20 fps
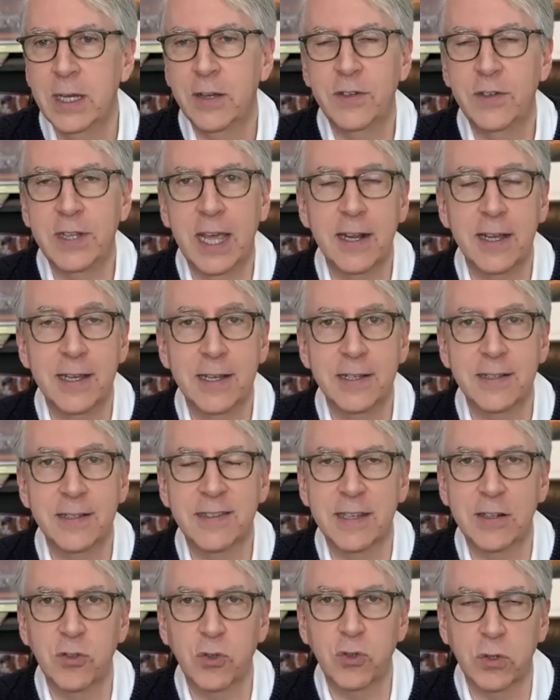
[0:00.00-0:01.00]
Data is
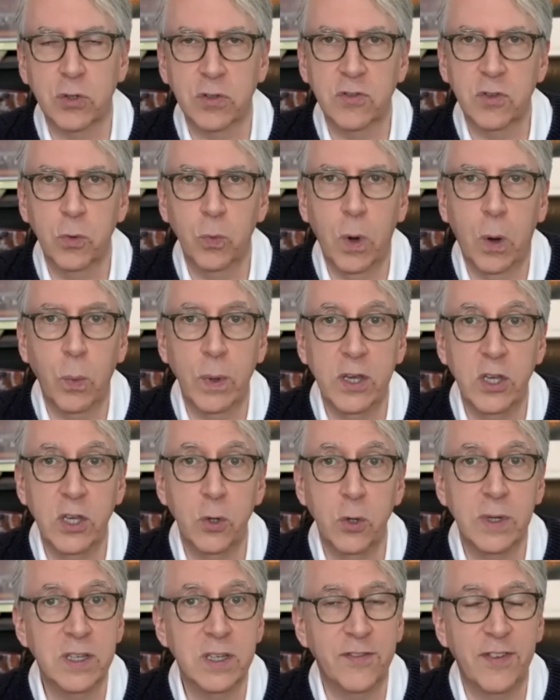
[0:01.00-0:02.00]
central to what we
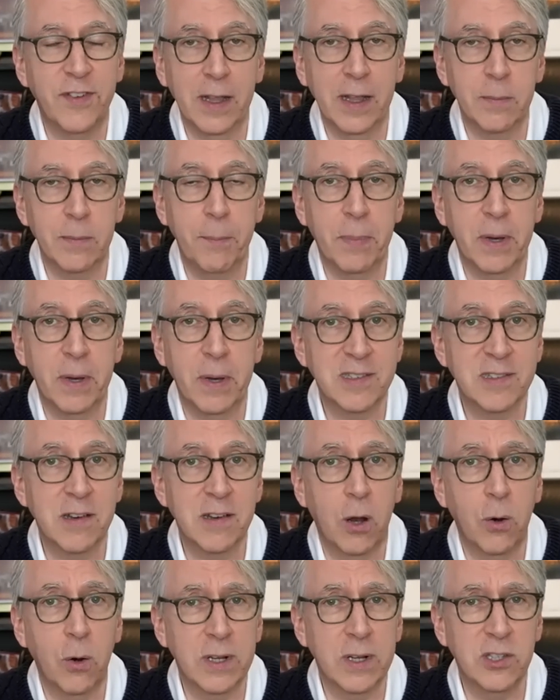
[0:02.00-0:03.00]
do in development, but it's
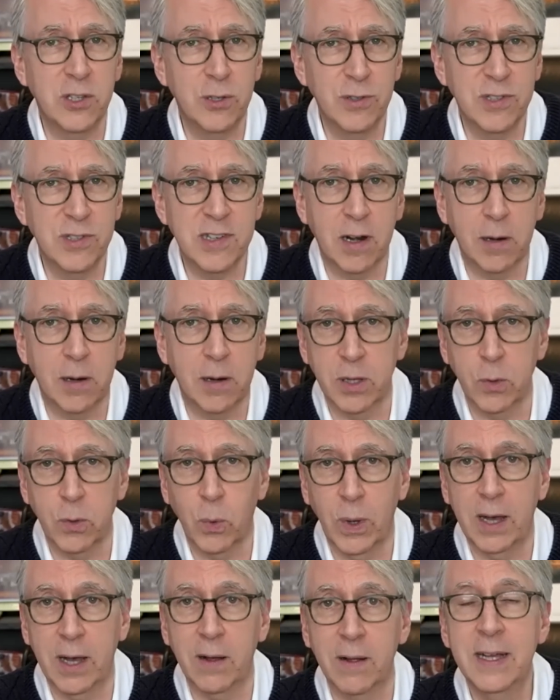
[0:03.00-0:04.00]
not always used terribly
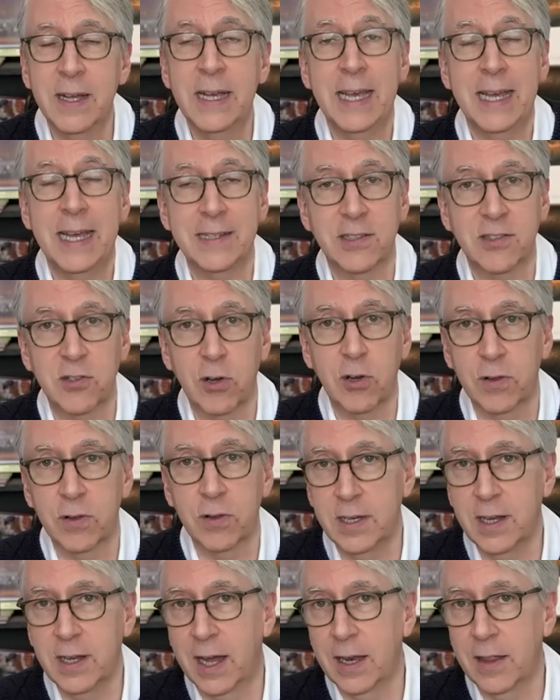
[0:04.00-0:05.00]
well, and certainly
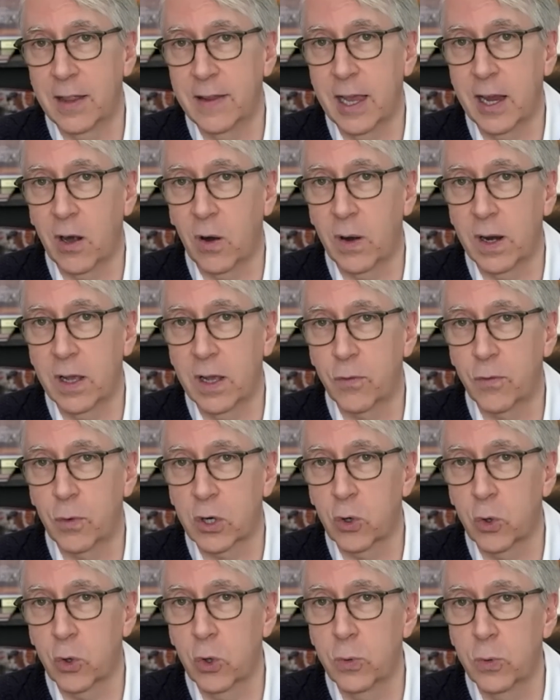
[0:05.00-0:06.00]
not in the area of
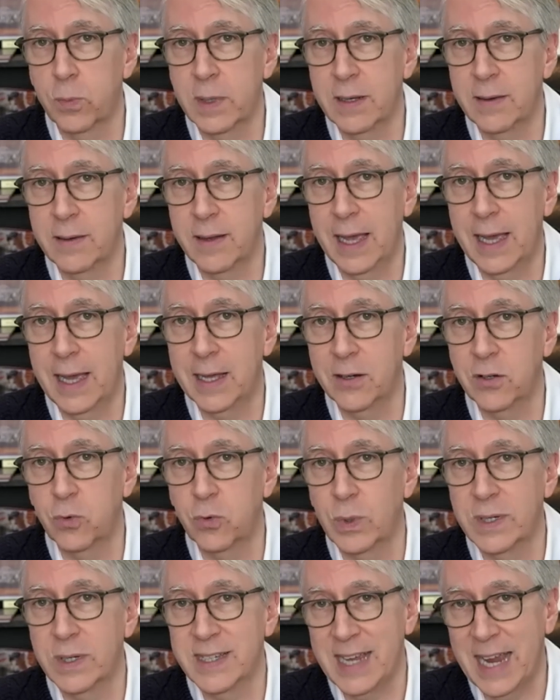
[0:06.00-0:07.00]
recruitment and
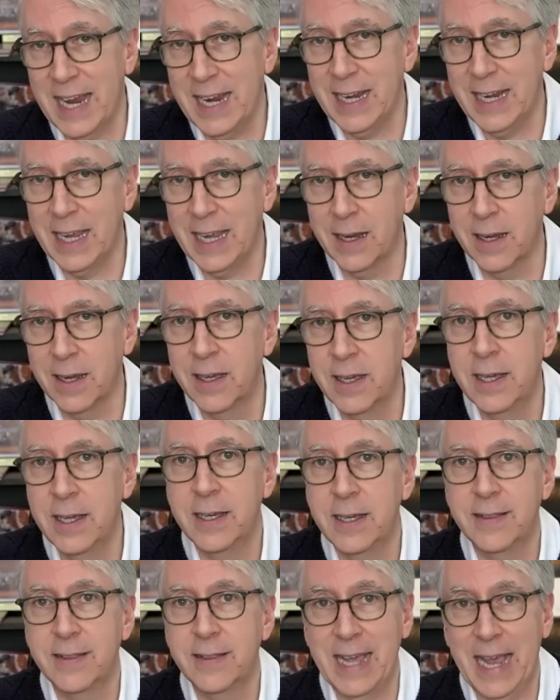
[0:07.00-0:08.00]
retaining
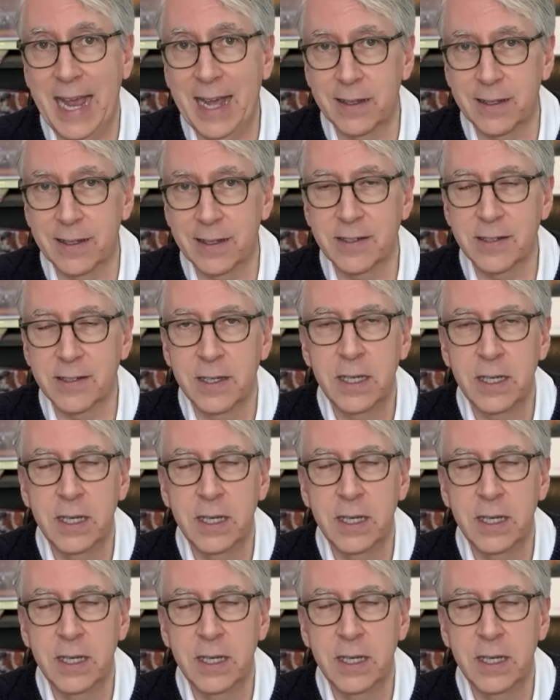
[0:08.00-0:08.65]
talent.